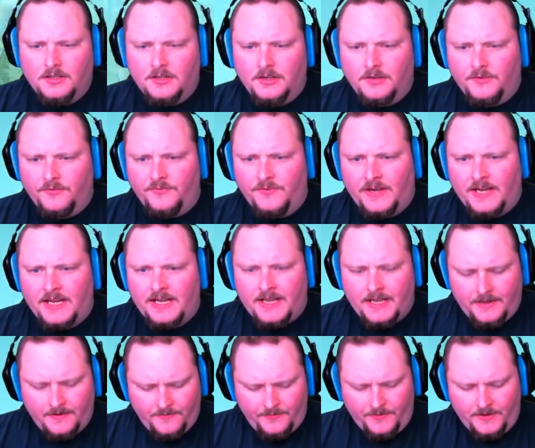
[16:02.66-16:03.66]

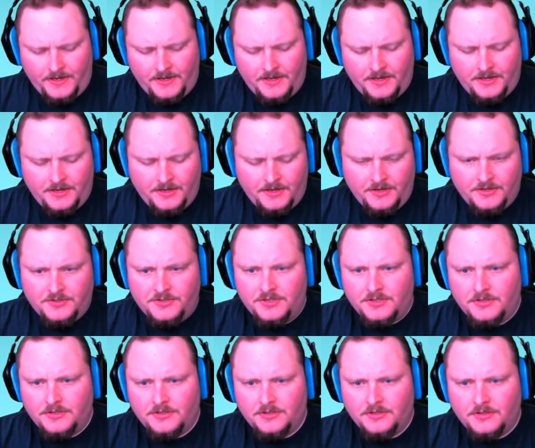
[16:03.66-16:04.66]
5 is
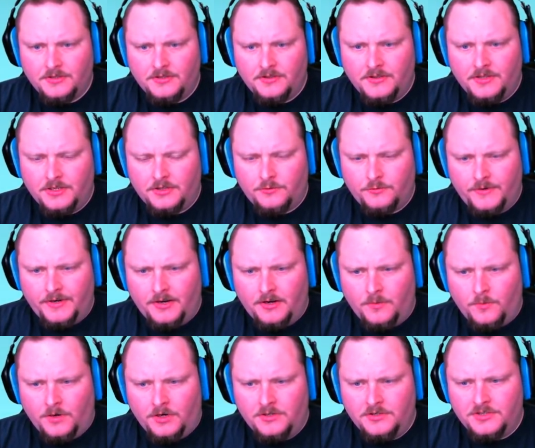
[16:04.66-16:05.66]
this rear
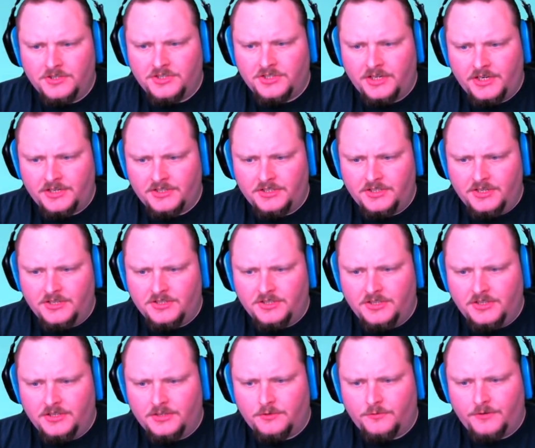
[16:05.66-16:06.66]
one. 6 is
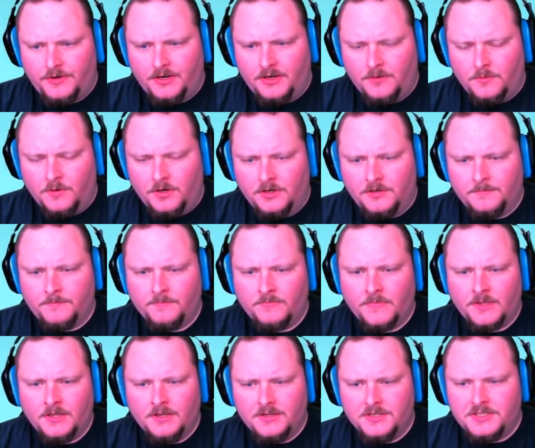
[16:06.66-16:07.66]
this rear one.
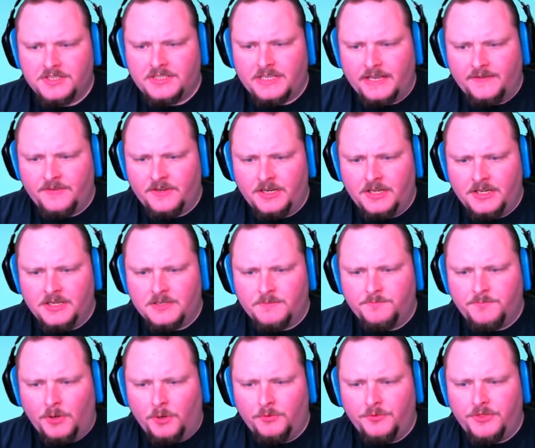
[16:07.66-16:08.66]
7 is
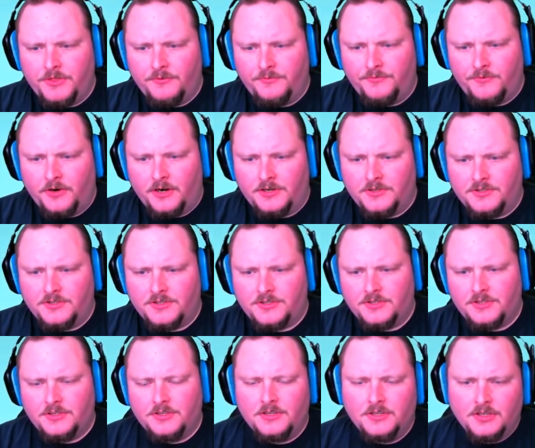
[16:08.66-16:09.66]
both the fronts.
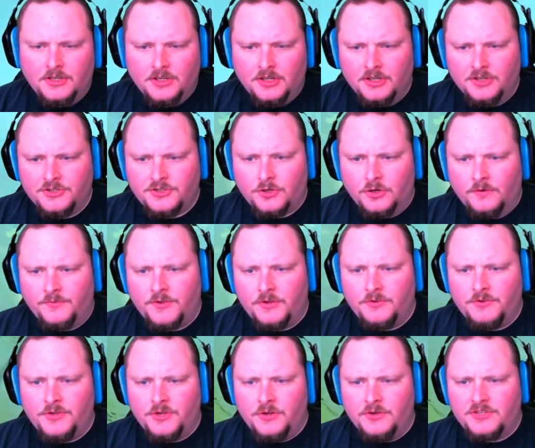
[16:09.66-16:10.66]
So if you
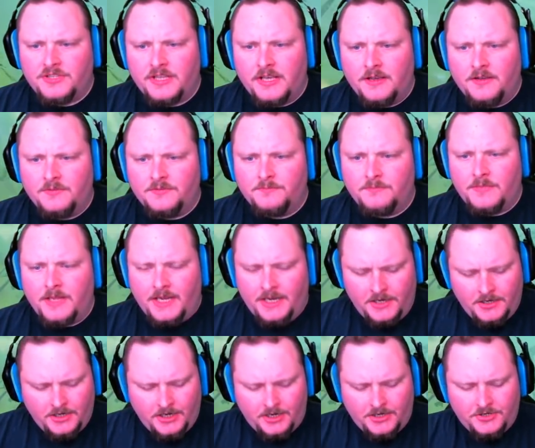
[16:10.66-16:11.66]
use them
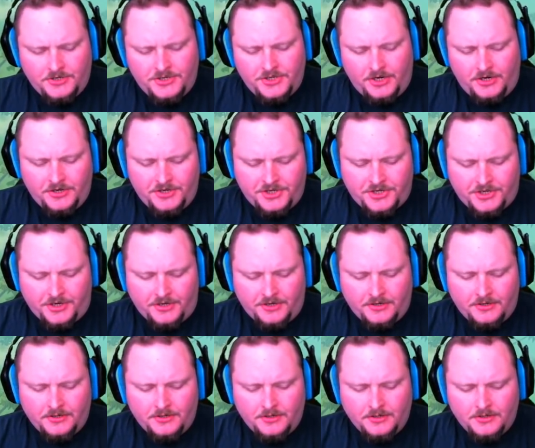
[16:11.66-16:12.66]
in conjunction,
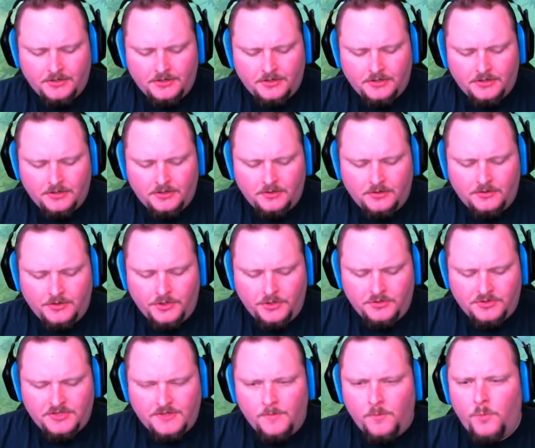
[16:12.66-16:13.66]

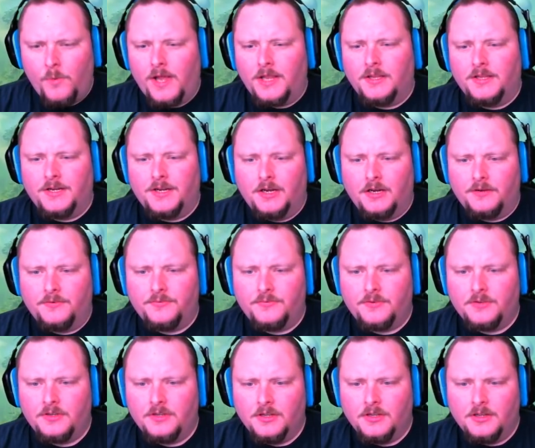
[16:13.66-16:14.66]
use them well enough,
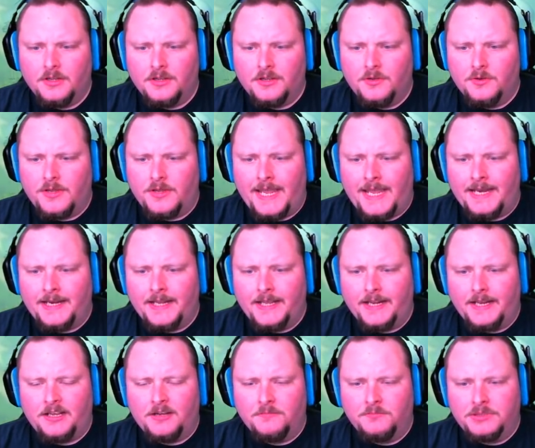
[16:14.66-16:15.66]
you can
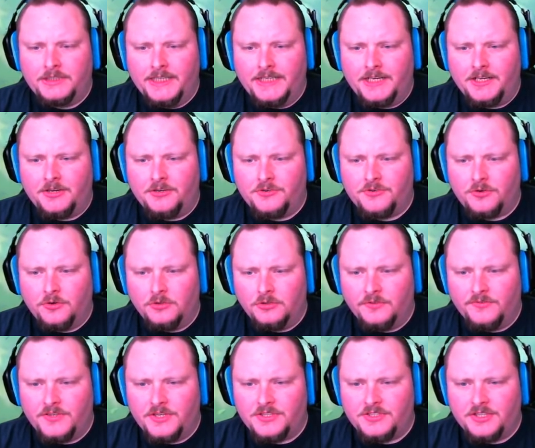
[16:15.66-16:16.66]
get complete control
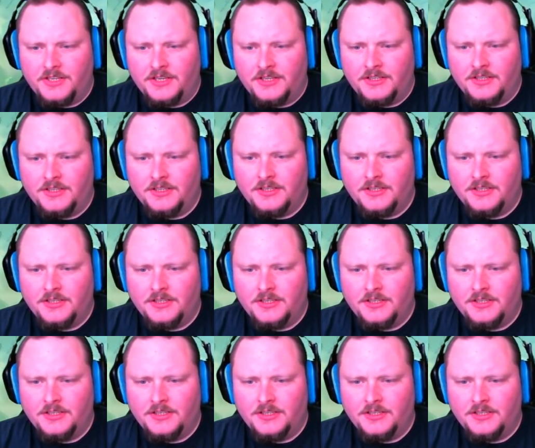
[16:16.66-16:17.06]
of this thing.